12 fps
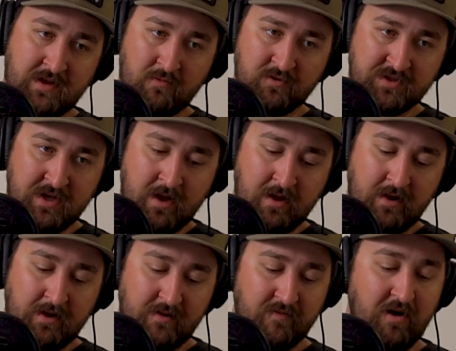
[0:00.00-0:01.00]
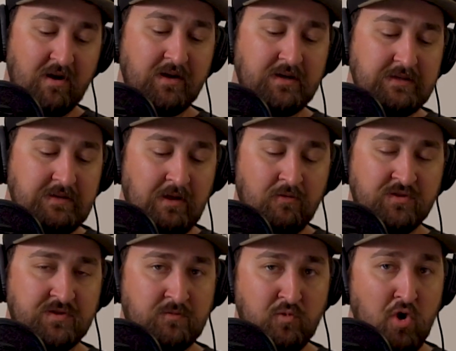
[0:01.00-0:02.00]
there was very there
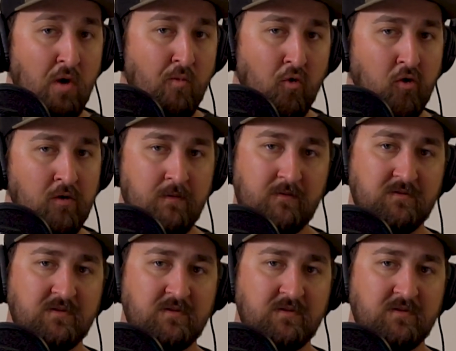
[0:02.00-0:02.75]
was no more